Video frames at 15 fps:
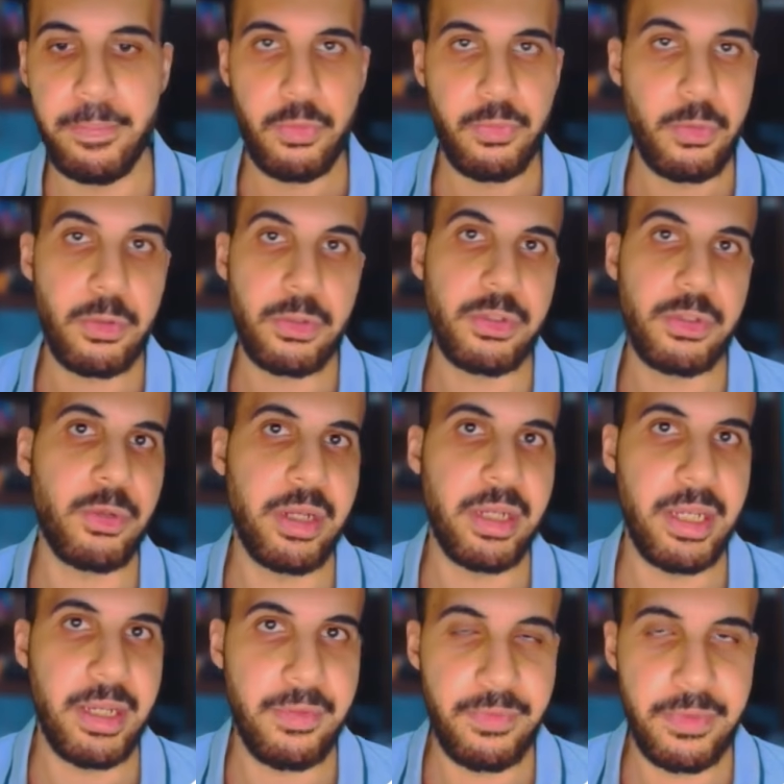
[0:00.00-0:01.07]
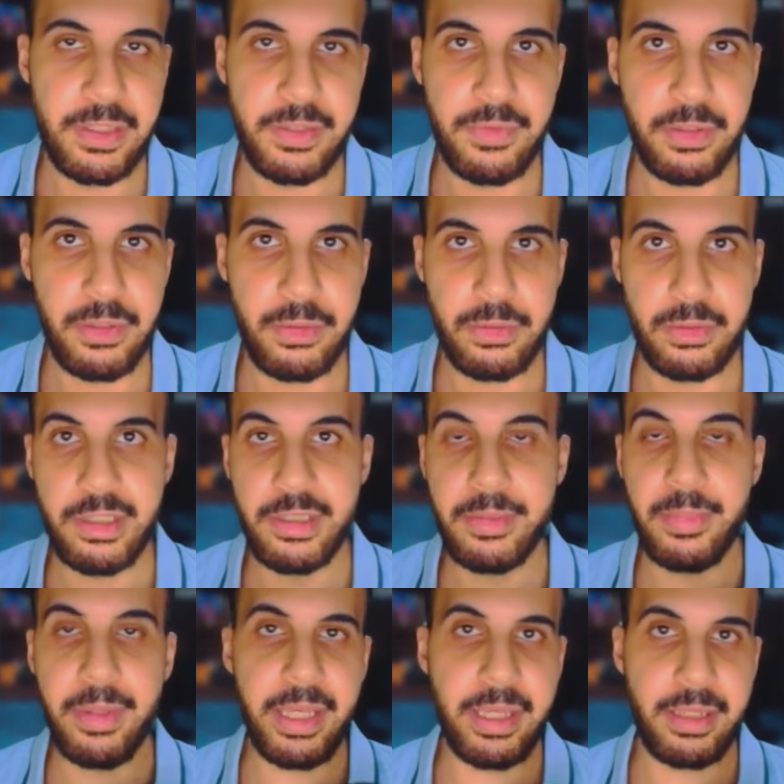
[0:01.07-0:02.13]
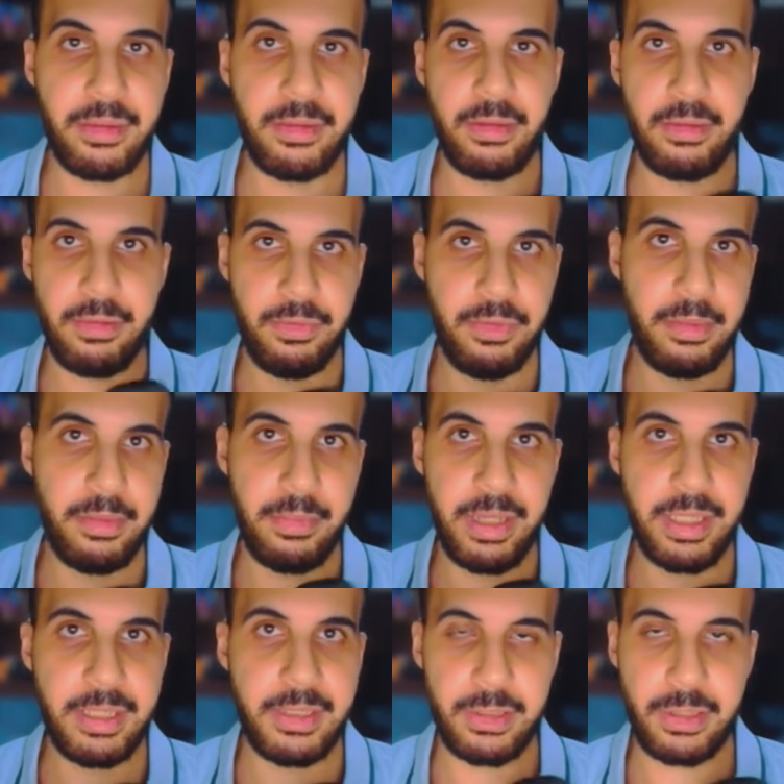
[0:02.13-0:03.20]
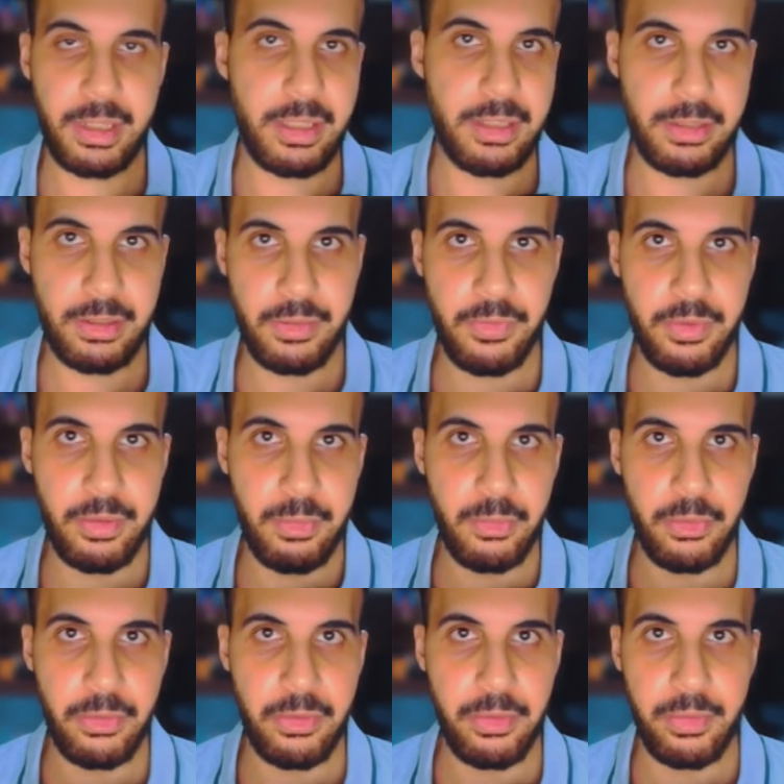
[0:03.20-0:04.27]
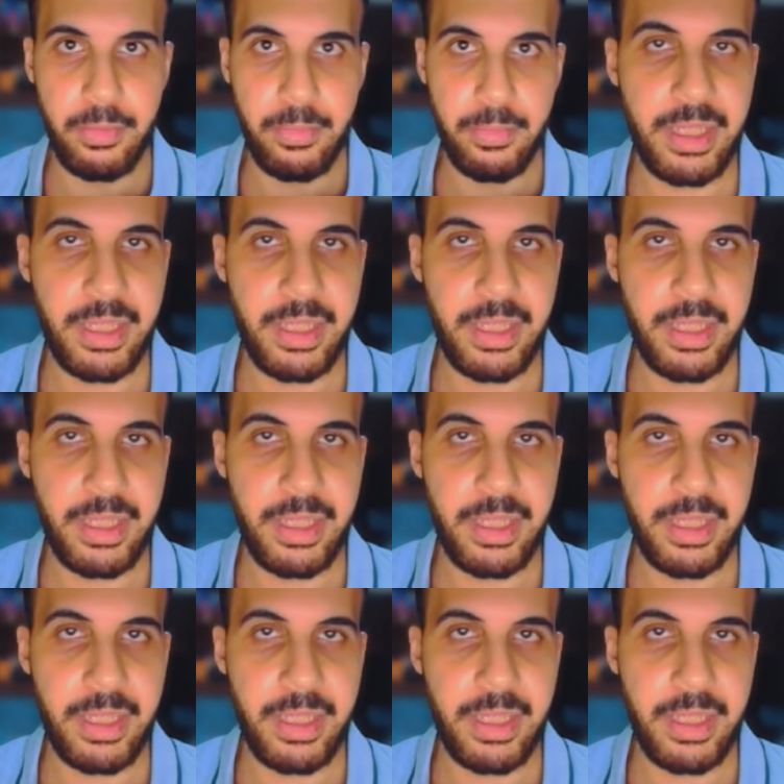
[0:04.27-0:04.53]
Of course, you can have these videos displayed on the main screens of the booth.